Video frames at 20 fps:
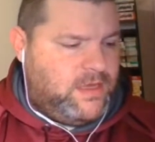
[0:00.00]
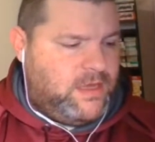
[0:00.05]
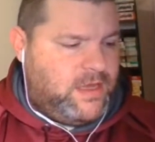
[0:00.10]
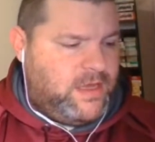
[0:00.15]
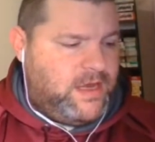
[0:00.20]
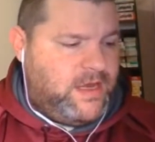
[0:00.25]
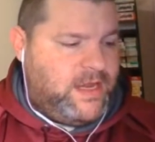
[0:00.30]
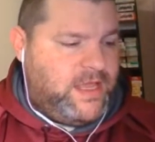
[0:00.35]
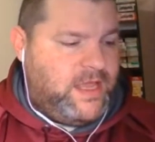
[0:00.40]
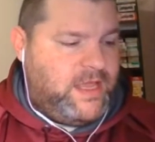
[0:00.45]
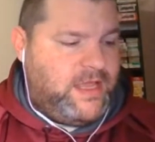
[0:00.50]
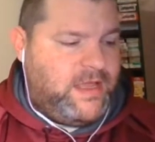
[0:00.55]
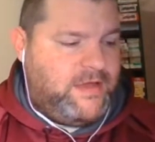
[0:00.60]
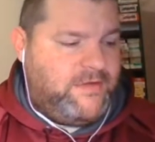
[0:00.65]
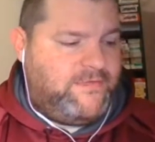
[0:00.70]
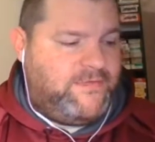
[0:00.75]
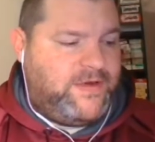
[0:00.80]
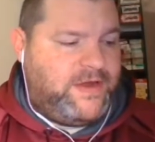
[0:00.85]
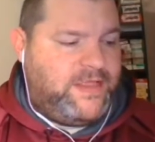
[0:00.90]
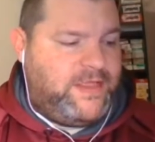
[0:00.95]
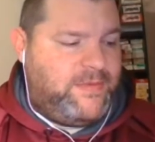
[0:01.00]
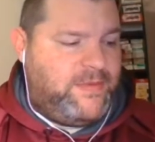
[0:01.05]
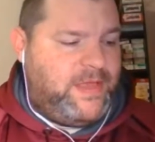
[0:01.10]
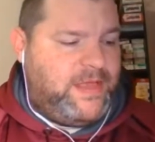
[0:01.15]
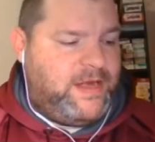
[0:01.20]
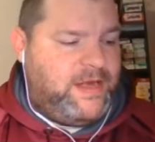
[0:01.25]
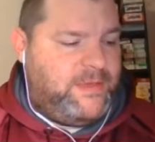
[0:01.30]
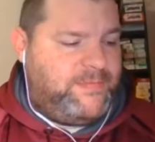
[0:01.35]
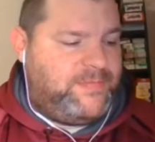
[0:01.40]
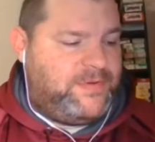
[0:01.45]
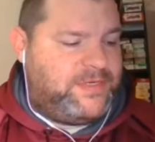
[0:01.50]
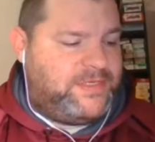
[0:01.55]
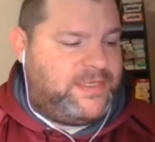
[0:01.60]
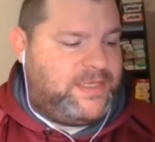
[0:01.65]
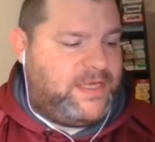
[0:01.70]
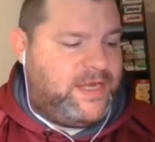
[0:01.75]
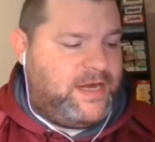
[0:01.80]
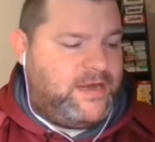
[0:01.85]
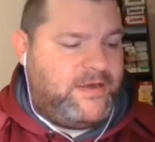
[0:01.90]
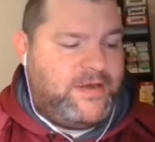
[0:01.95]
And they finally made it up into
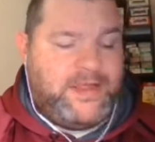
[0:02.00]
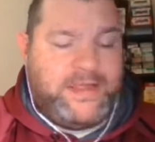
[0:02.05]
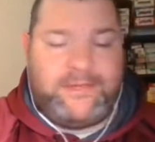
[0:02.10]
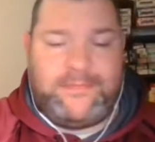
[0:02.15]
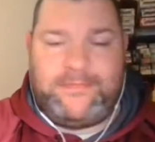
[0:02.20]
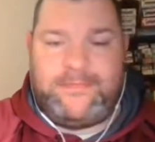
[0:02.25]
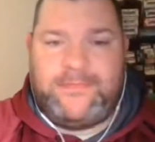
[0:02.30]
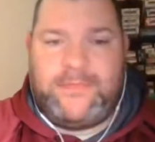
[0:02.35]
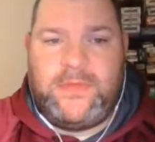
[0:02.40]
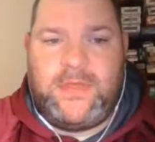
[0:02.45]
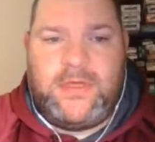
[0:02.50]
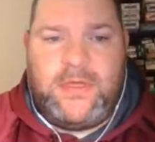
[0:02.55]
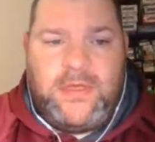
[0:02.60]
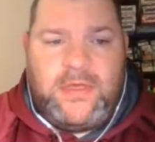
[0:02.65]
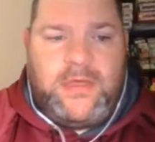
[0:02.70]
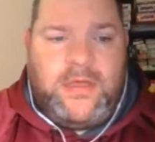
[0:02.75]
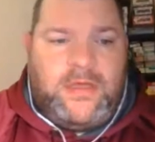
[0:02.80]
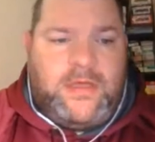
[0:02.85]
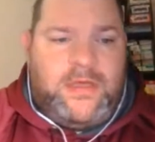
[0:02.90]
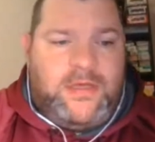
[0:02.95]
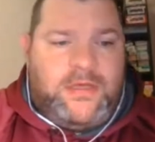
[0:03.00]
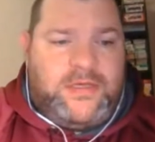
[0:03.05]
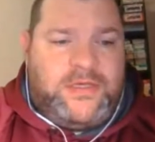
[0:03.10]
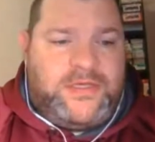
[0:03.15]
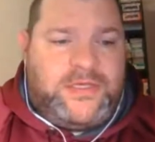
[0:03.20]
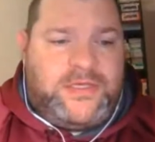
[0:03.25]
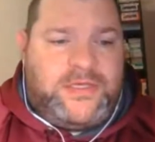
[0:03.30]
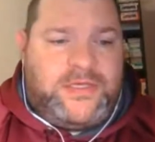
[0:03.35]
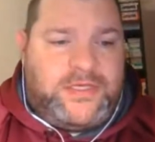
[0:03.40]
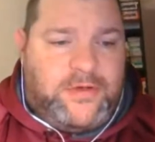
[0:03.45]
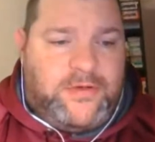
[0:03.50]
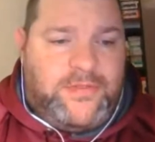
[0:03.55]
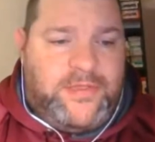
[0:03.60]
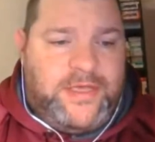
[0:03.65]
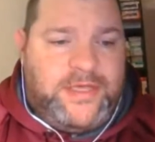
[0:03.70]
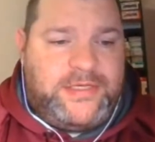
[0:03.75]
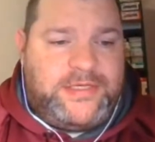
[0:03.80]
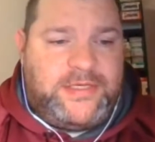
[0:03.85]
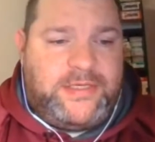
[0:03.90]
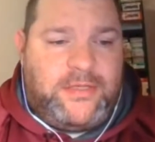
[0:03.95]
the area.
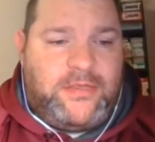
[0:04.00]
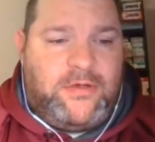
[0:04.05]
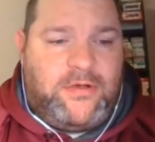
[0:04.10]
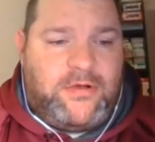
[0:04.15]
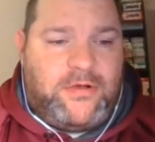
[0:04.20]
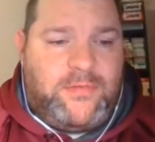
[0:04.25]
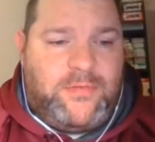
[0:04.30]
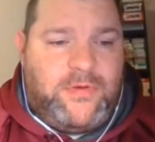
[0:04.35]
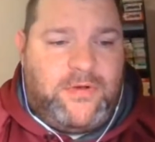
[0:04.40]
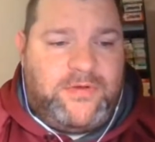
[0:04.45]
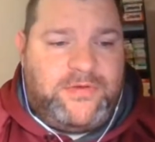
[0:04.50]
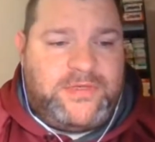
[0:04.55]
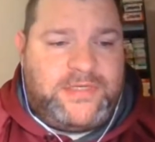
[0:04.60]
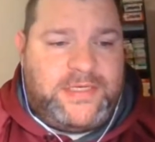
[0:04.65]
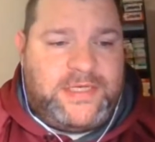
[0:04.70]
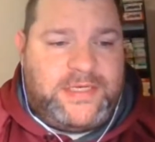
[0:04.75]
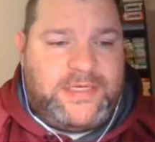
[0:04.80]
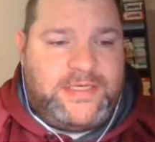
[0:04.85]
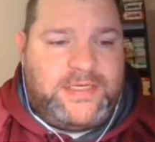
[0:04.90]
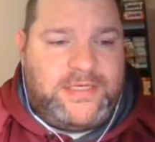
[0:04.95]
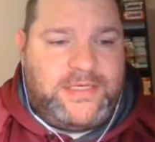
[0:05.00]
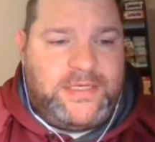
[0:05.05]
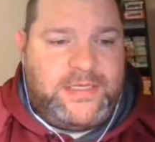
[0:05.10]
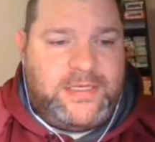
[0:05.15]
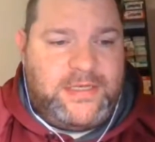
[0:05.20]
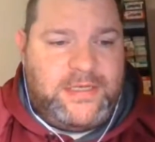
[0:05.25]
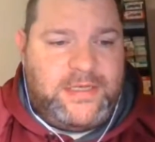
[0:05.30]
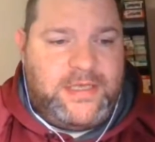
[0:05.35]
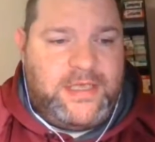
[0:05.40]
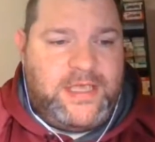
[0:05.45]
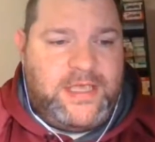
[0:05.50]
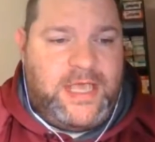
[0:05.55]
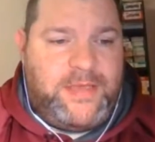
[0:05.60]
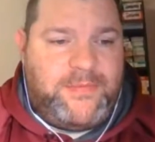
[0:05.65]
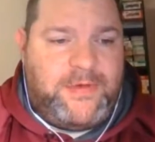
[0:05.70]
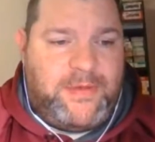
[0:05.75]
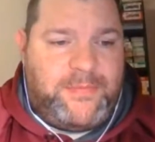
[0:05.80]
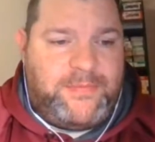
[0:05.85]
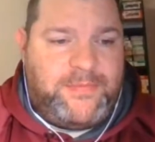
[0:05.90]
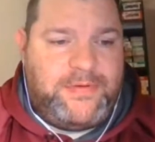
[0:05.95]
So these are the locomotives that
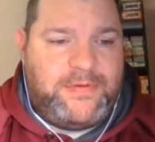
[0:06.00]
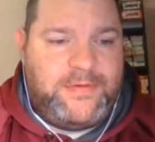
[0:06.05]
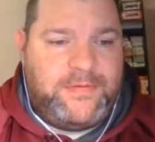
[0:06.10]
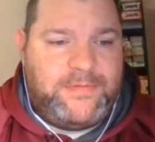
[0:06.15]
came up.